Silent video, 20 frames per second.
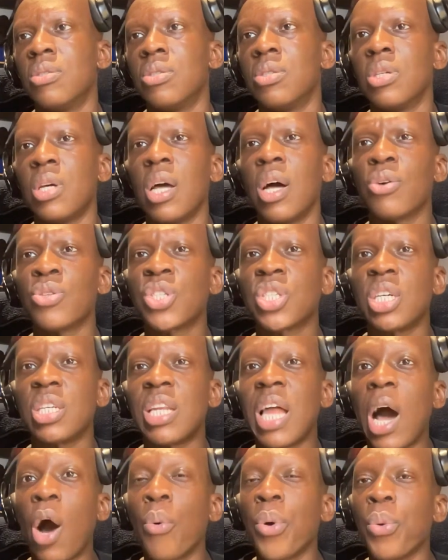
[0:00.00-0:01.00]
El
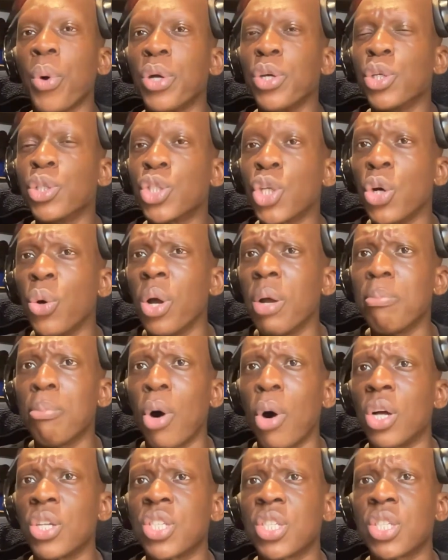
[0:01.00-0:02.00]
Shenawi, what are you doing,
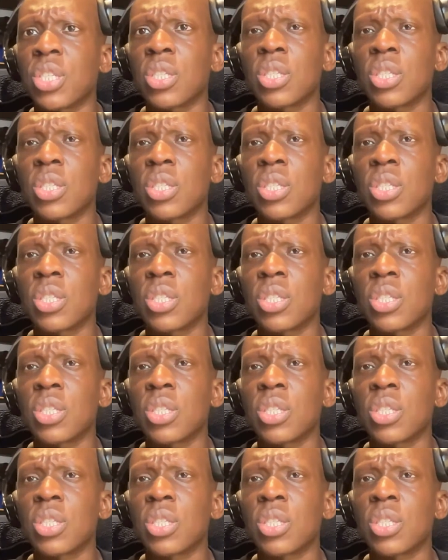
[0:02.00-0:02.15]
boss?